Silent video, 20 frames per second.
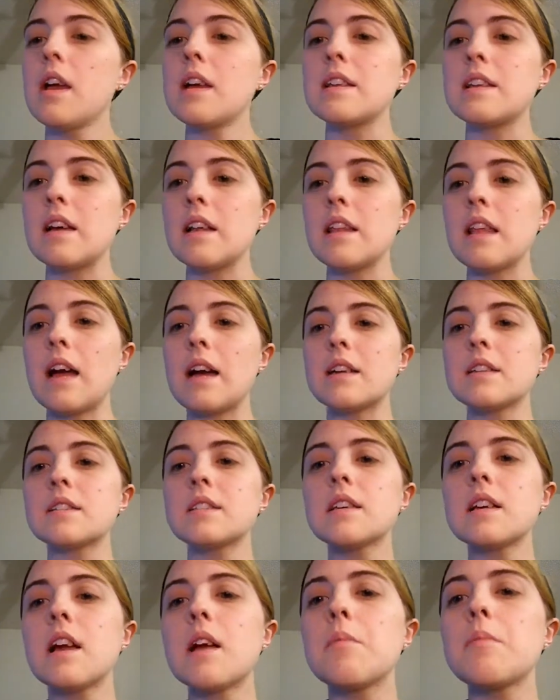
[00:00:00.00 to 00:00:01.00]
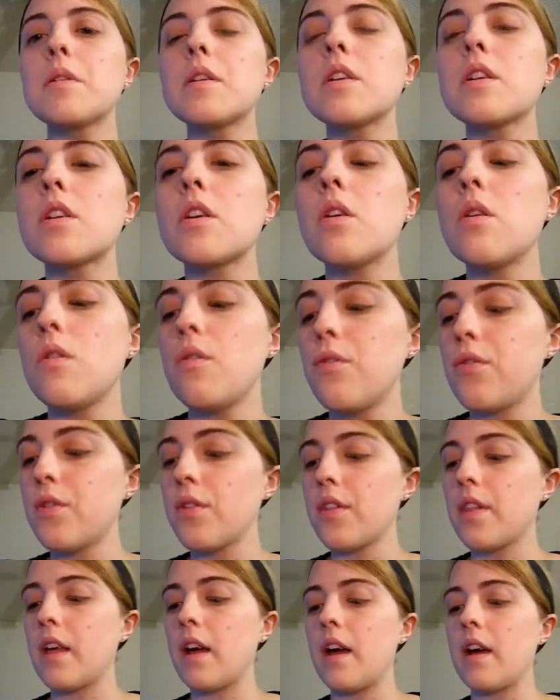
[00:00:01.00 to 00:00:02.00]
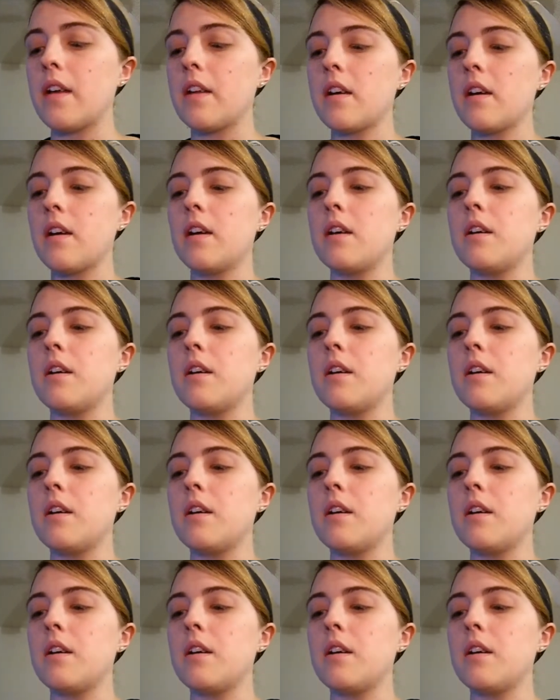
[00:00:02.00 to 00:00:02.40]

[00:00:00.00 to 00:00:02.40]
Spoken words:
Now lastly, I'm going to go for that,